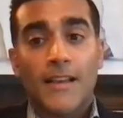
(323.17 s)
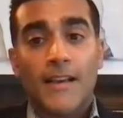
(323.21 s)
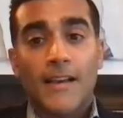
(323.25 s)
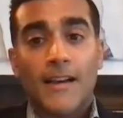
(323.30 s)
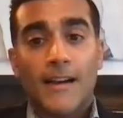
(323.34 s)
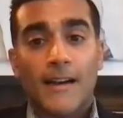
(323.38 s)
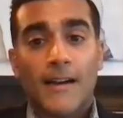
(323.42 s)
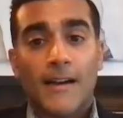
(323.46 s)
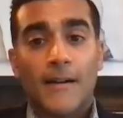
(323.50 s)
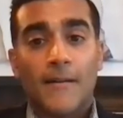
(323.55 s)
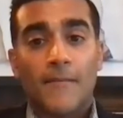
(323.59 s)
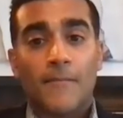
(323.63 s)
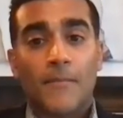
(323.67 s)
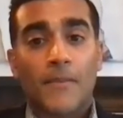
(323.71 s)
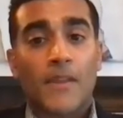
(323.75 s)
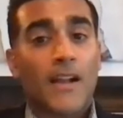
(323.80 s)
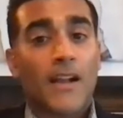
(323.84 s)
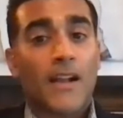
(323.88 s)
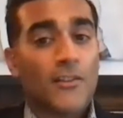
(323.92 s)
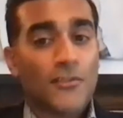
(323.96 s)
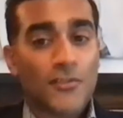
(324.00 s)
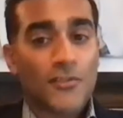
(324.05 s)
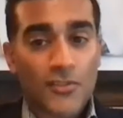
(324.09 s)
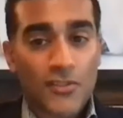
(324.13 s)
Um,
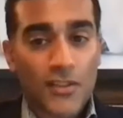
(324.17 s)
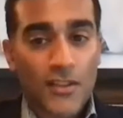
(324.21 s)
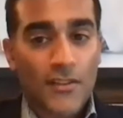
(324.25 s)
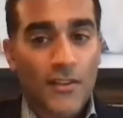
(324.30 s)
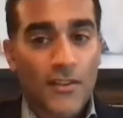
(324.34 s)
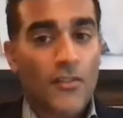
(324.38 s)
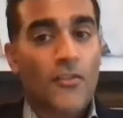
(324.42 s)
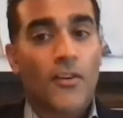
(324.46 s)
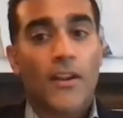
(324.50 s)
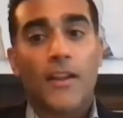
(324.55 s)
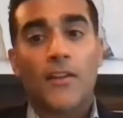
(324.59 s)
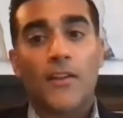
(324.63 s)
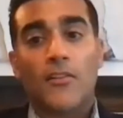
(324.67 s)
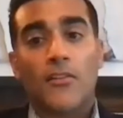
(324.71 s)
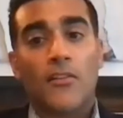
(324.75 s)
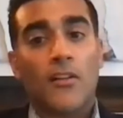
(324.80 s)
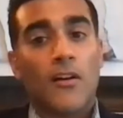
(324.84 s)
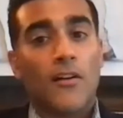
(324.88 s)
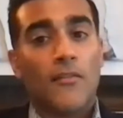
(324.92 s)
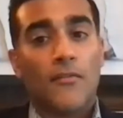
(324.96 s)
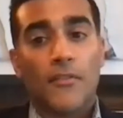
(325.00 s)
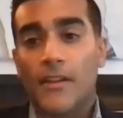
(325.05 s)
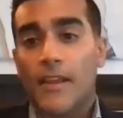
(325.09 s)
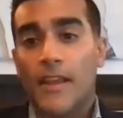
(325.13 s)
counselors, on the other hand, will
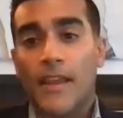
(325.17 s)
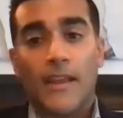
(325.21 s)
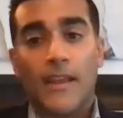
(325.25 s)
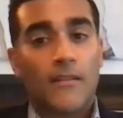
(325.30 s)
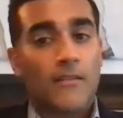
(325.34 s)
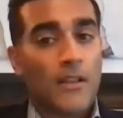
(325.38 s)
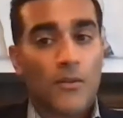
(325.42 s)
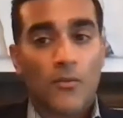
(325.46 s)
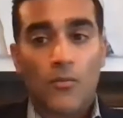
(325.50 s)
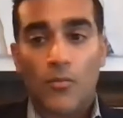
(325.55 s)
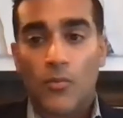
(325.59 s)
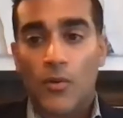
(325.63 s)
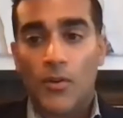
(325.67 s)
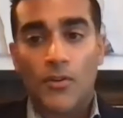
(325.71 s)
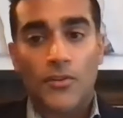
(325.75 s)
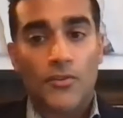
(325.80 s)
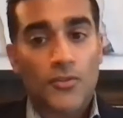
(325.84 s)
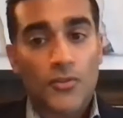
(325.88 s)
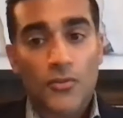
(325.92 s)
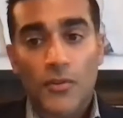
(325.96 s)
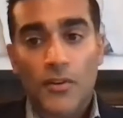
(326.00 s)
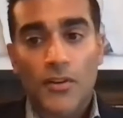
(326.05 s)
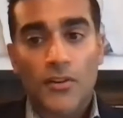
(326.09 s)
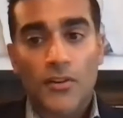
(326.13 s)
often gain like one or
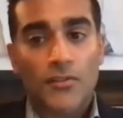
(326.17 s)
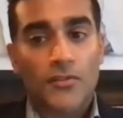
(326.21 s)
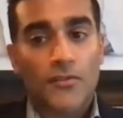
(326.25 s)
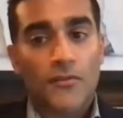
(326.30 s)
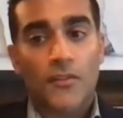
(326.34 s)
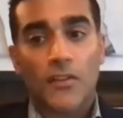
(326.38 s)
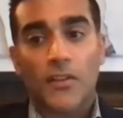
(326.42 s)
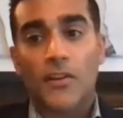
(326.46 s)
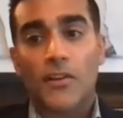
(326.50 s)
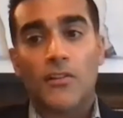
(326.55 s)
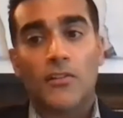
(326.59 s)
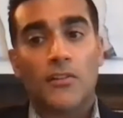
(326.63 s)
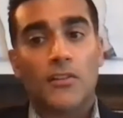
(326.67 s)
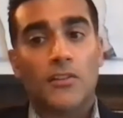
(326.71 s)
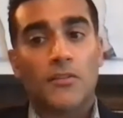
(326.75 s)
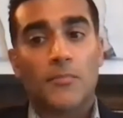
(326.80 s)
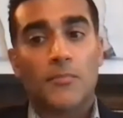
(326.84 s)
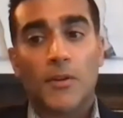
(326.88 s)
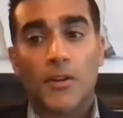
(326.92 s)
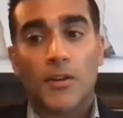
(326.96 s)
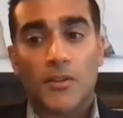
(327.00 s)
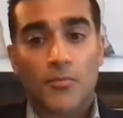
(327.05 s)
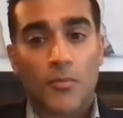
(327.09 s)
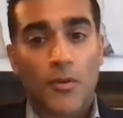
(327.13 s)
two years of clinical
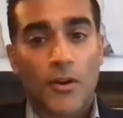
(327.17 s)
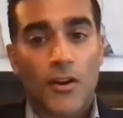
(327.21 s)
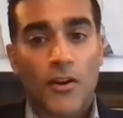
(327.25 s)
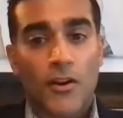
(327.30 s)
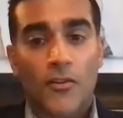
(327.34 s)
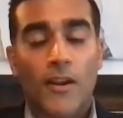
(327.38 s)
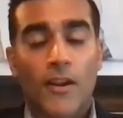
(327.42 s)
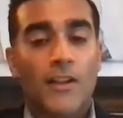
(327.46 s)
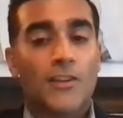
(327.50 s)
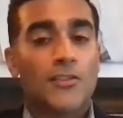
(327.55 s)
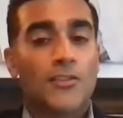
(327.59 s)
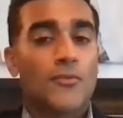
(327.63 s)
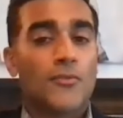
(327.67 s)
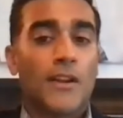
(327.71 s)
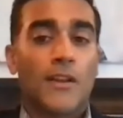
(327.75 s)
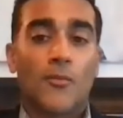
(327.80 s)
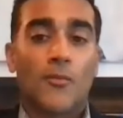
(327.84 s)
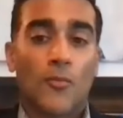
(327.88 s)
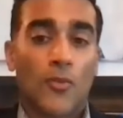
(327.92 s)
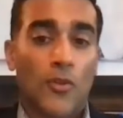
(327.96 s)
experience prior to graduating,